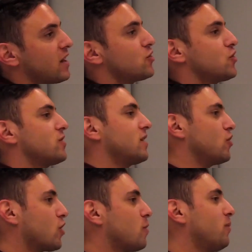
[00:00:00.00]
making sure that
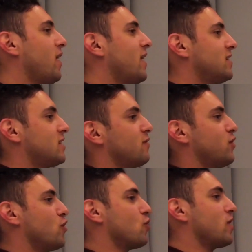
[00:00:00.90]
your compliance of
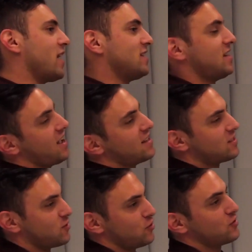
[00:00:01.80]
your
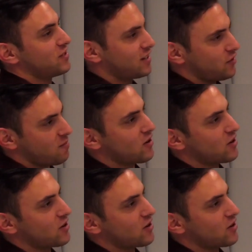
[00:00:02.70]
ATS or your secondary